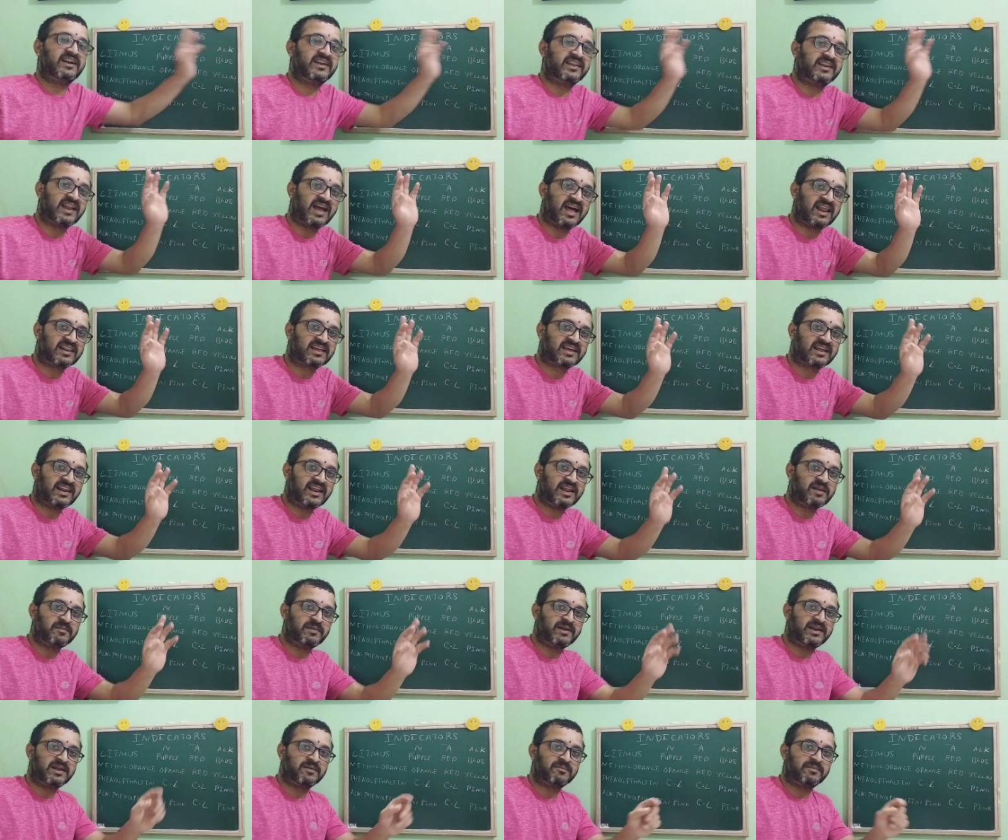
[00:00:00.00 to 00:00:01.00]
and in
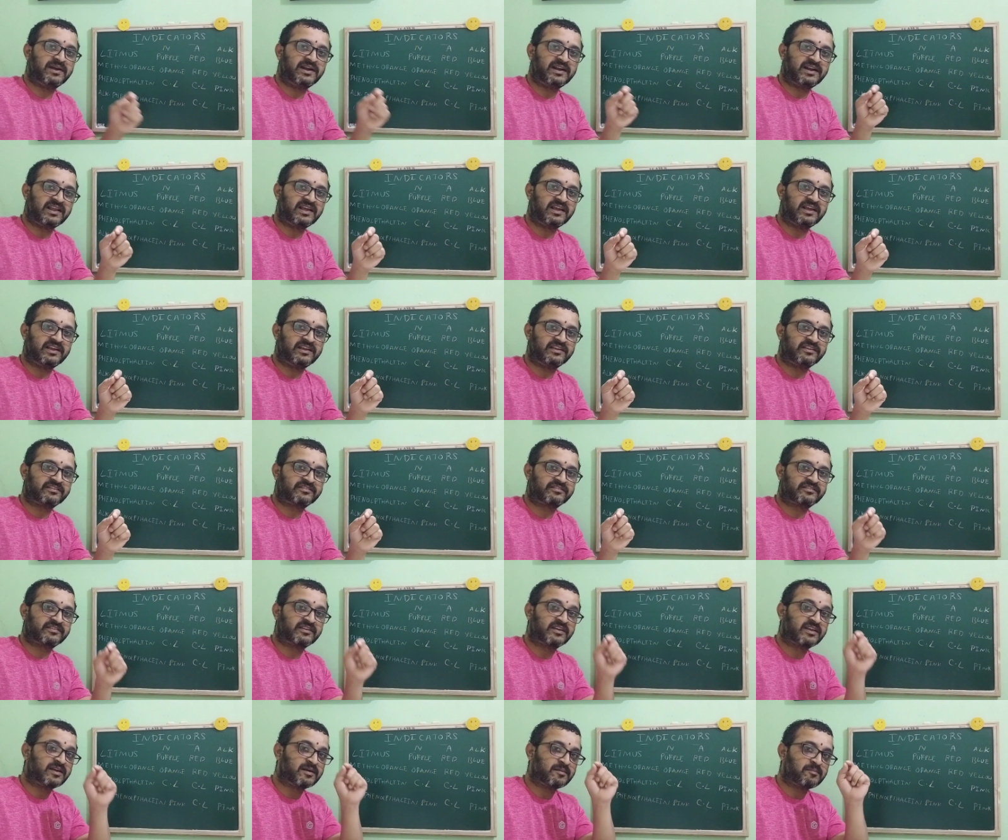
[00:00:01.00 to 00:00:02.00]
alkaline medium it
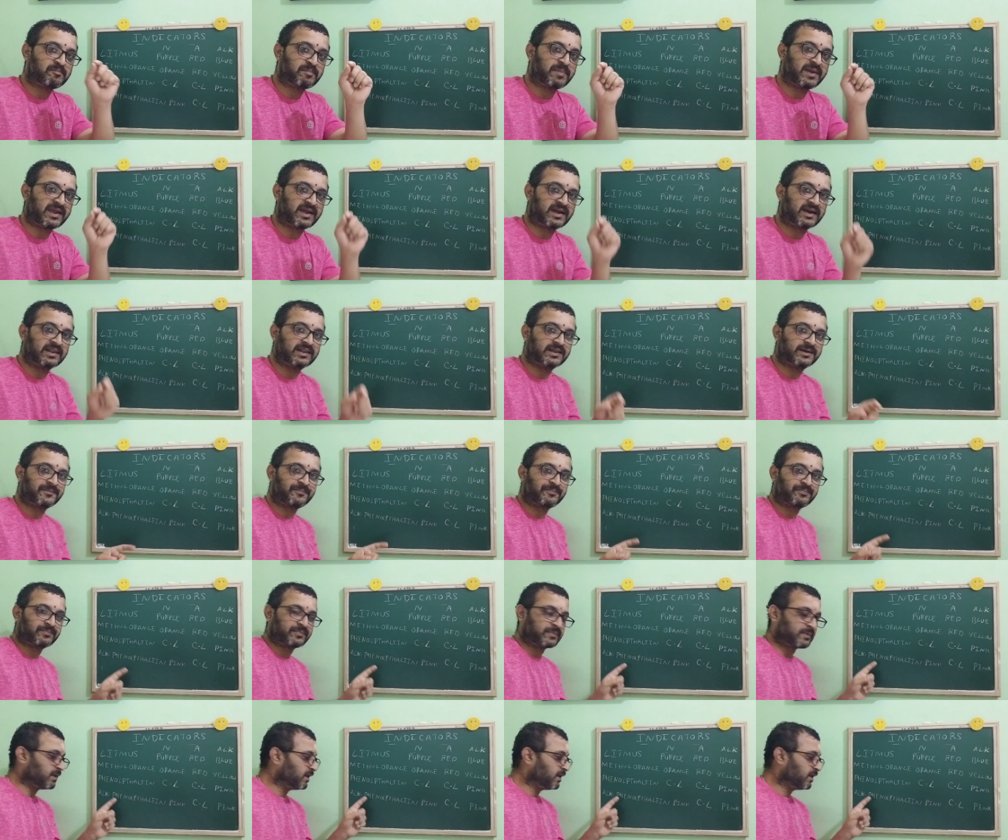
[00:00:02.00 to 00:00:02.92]
is pink color.